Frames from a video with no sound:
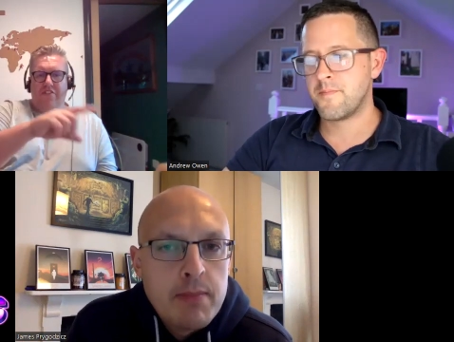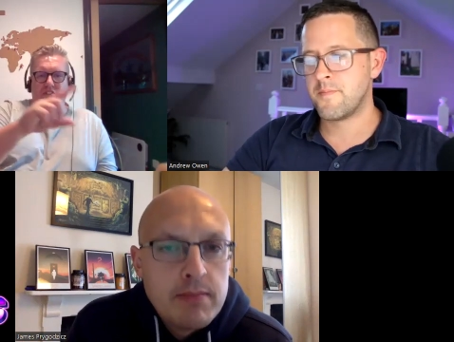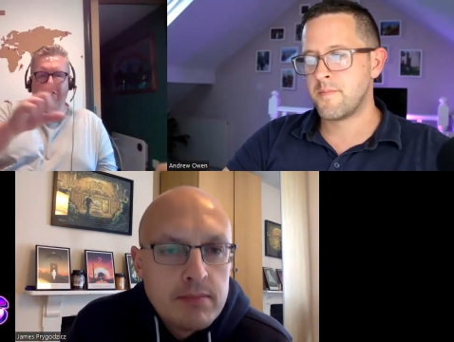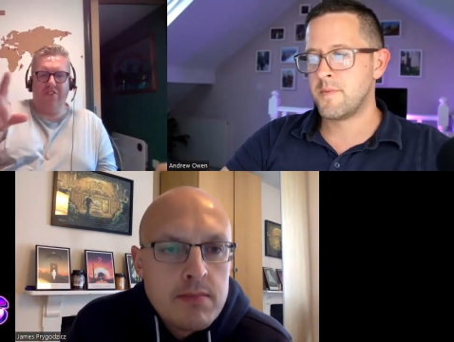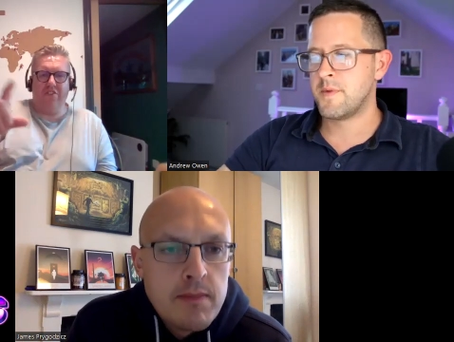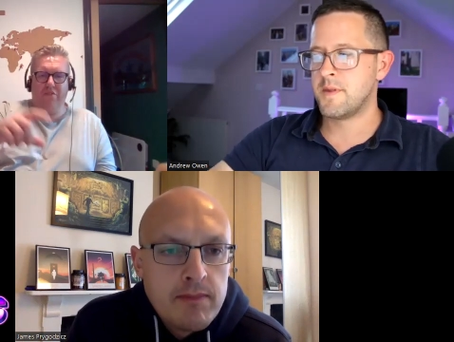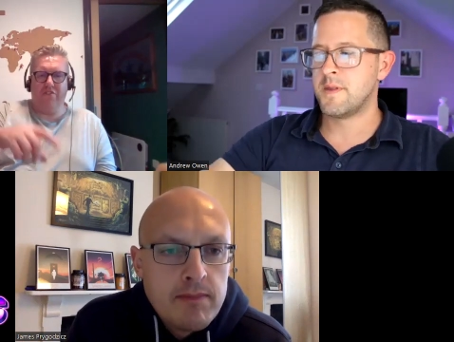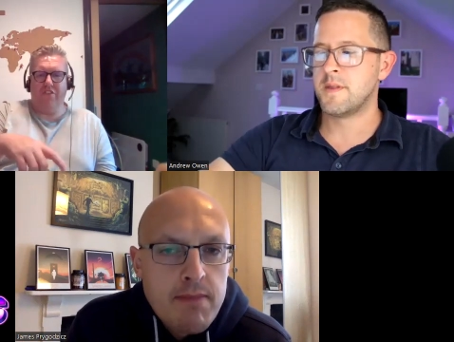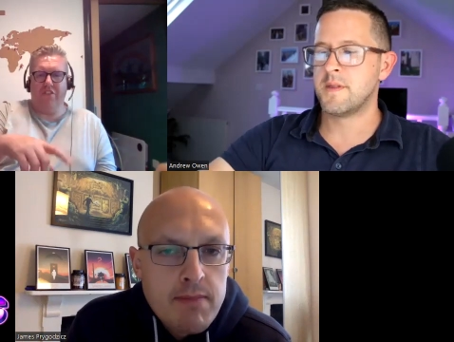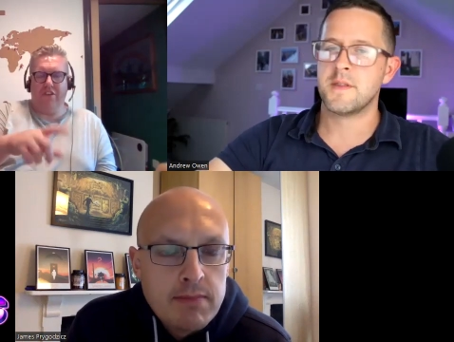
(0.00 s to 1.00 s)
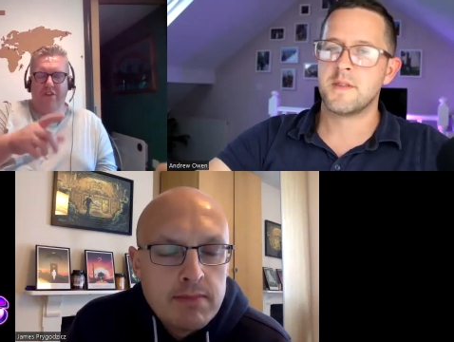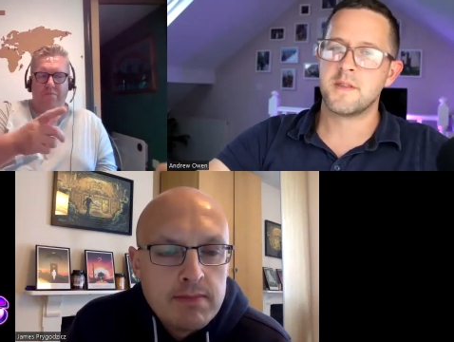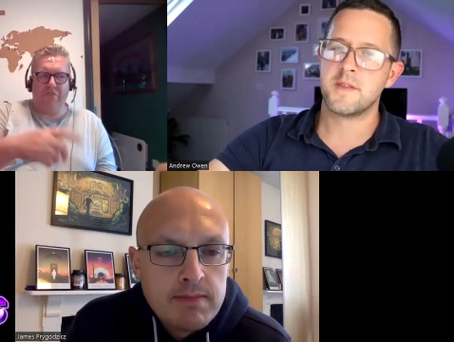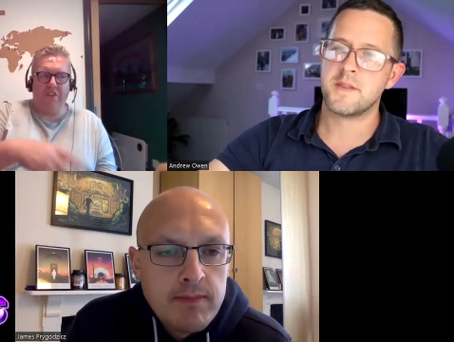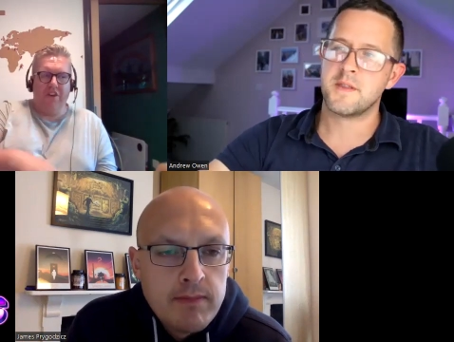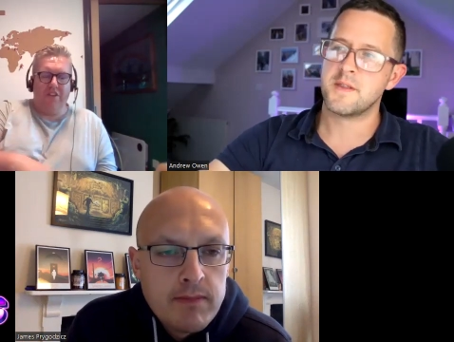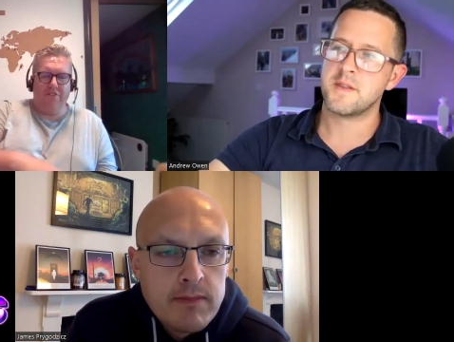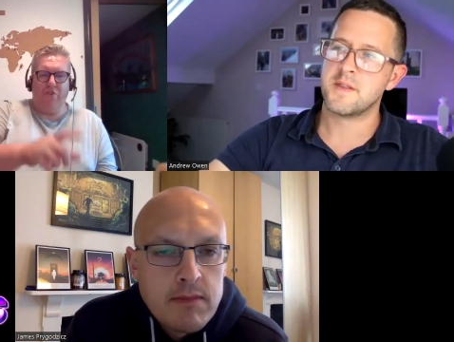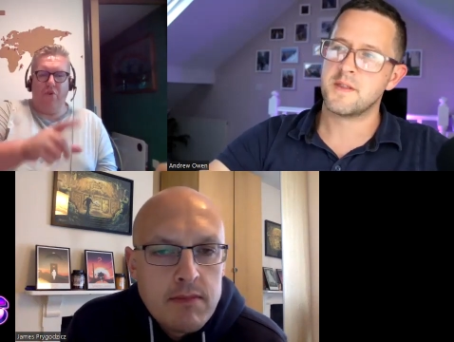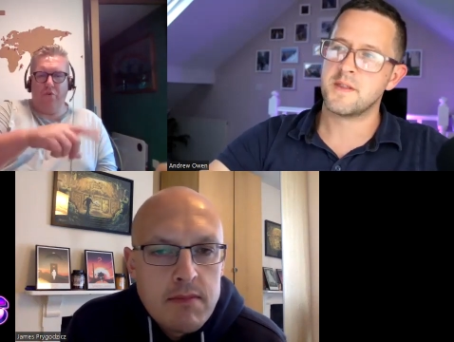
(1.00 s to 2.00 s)
Speaker 1: there's obviously the the
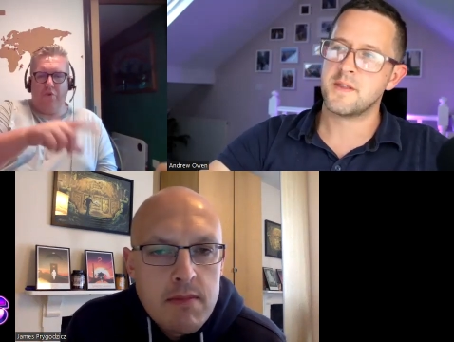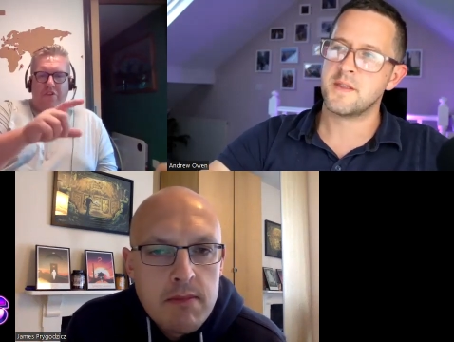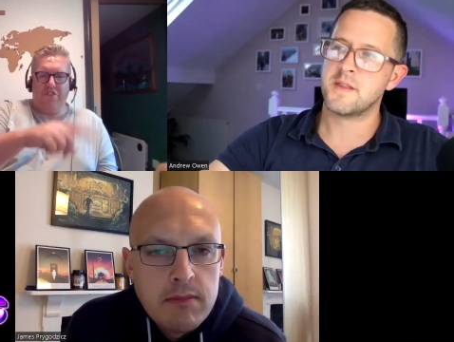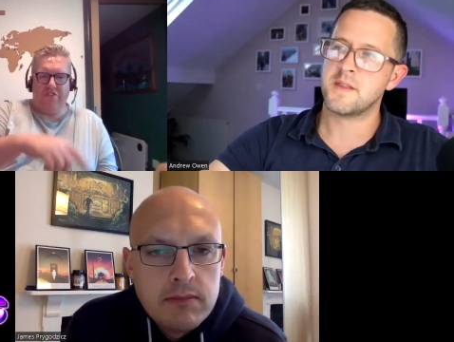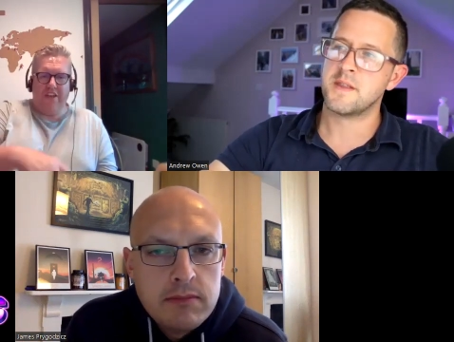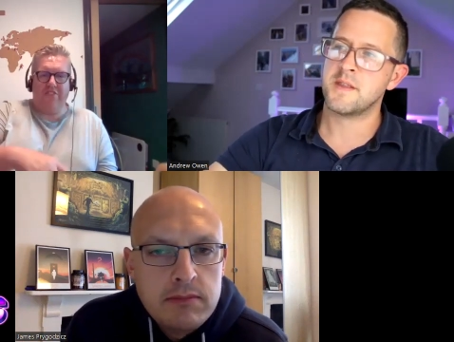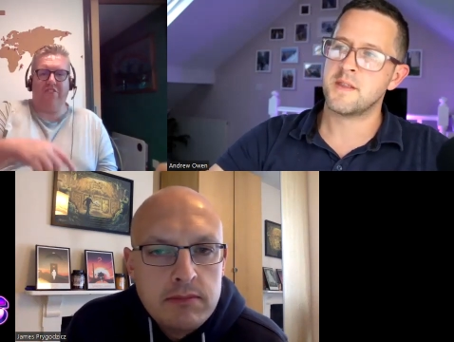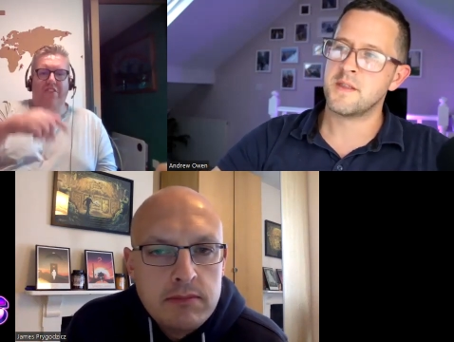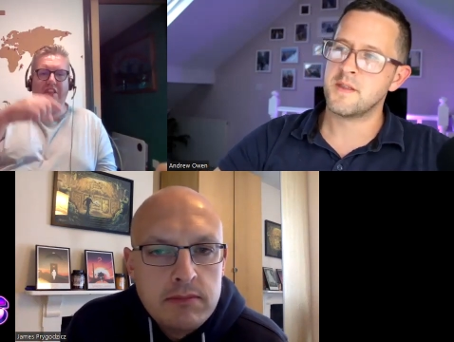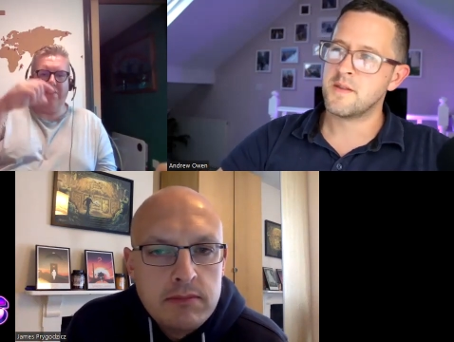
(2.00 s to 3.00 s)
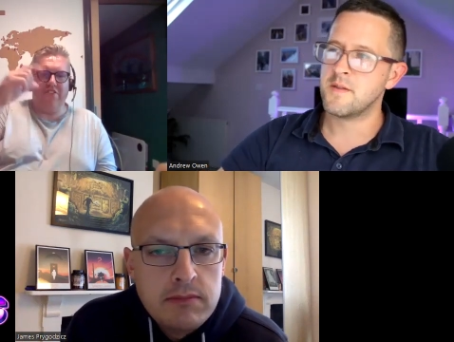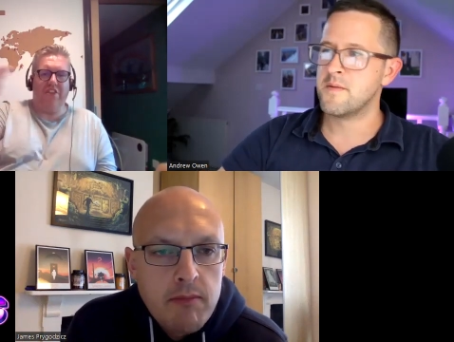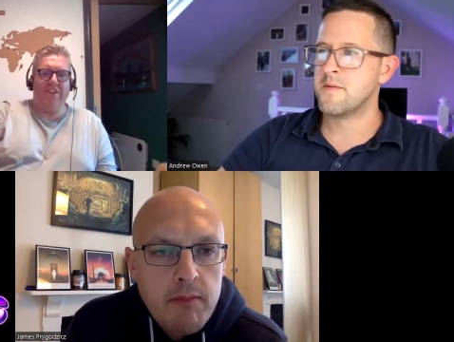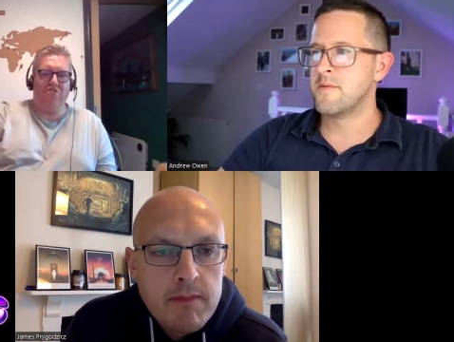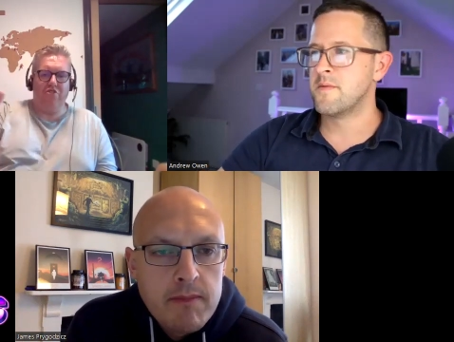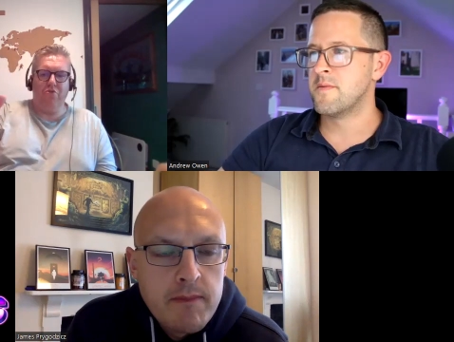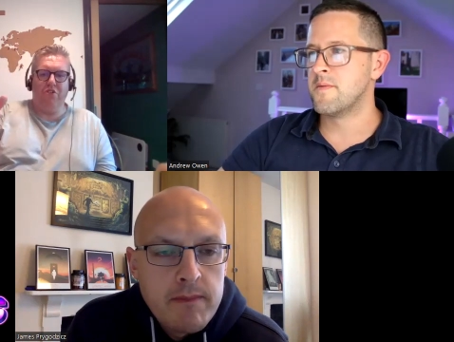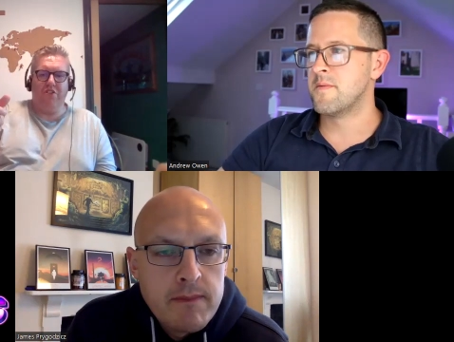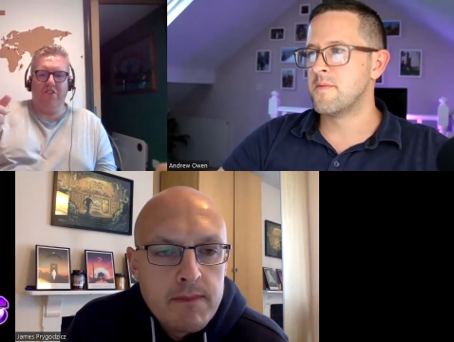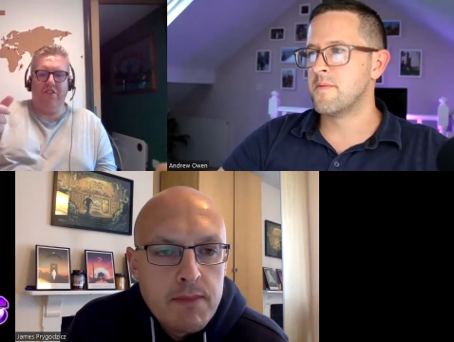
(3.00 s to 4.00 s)
photo on his desk, and then the
Speaker 2: statue
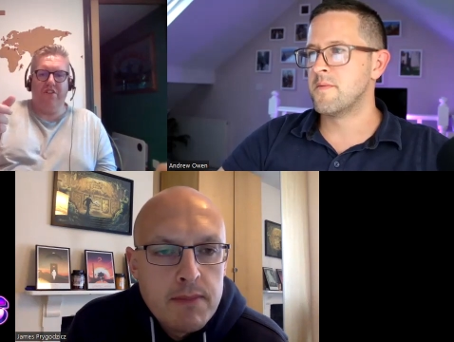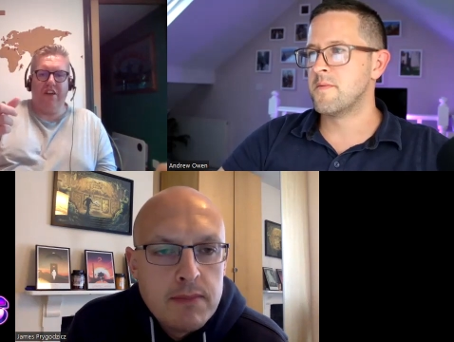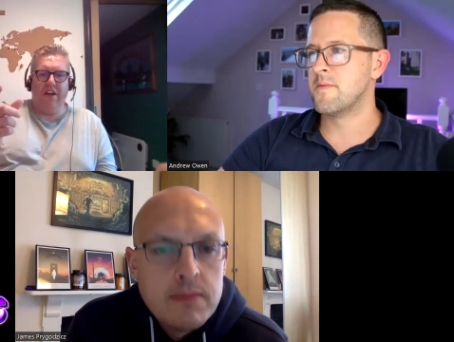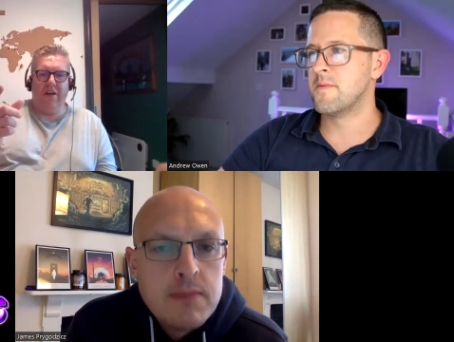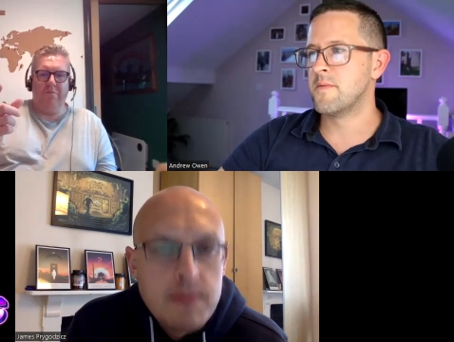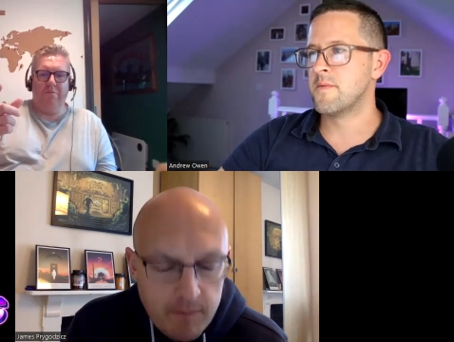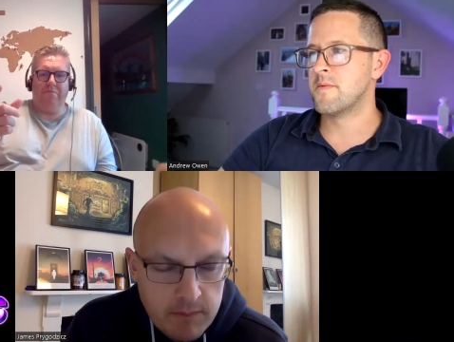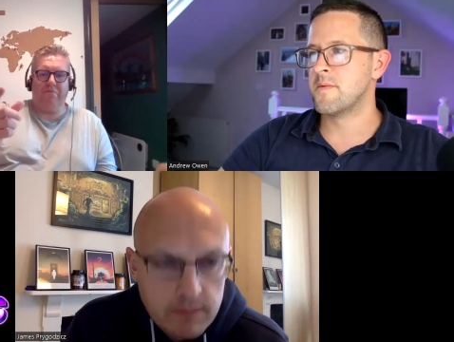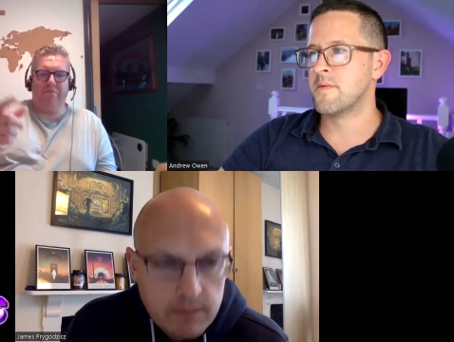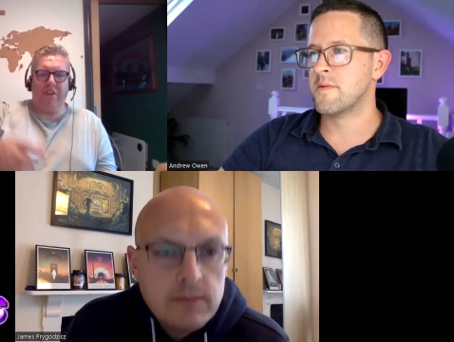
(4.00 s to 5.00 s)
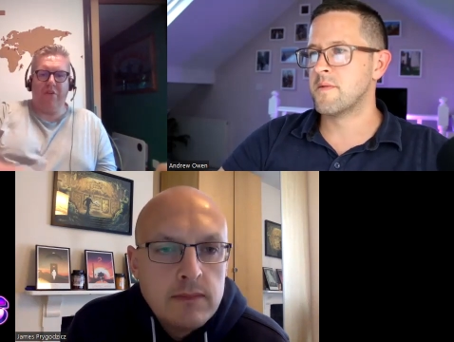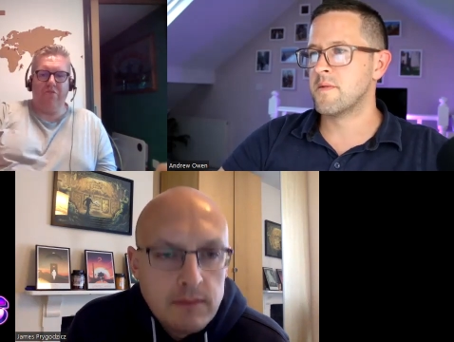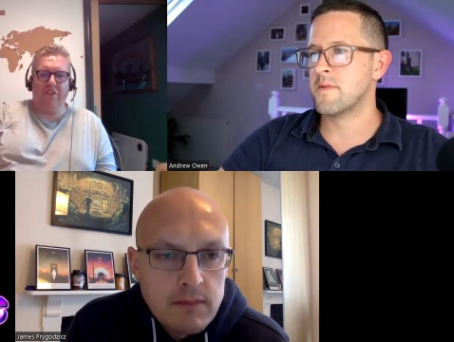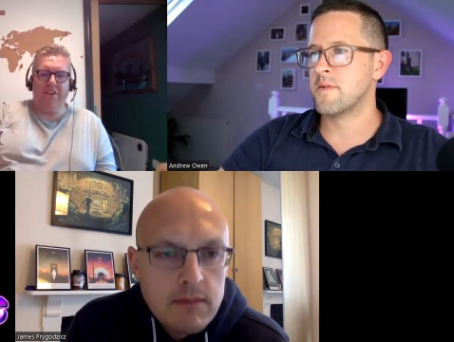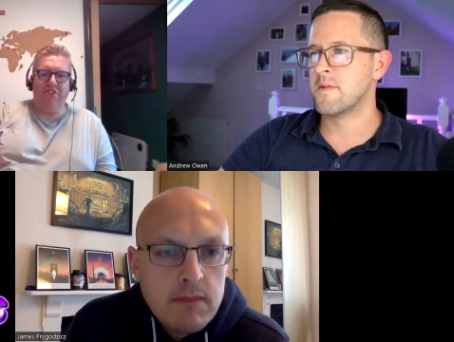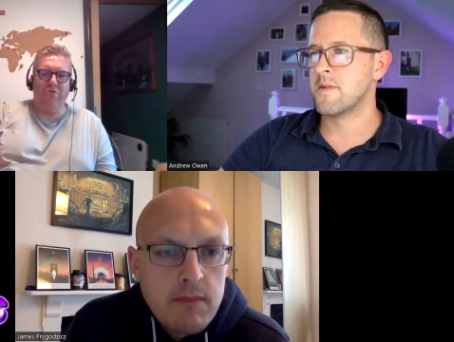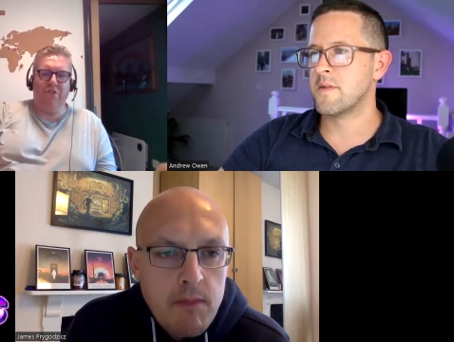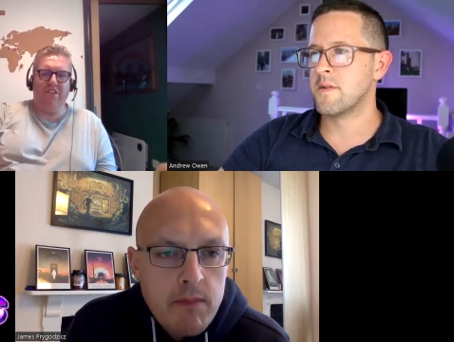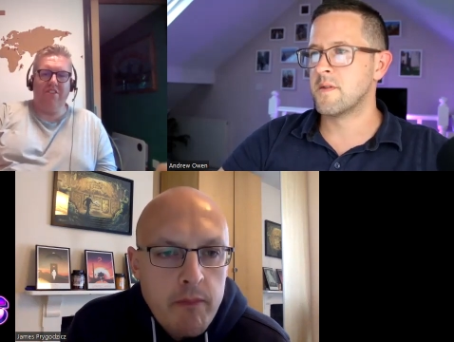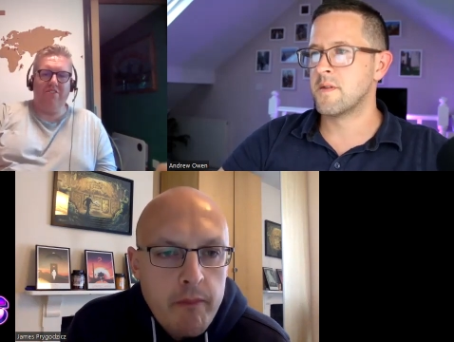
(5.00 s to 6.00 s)
um, outside as well.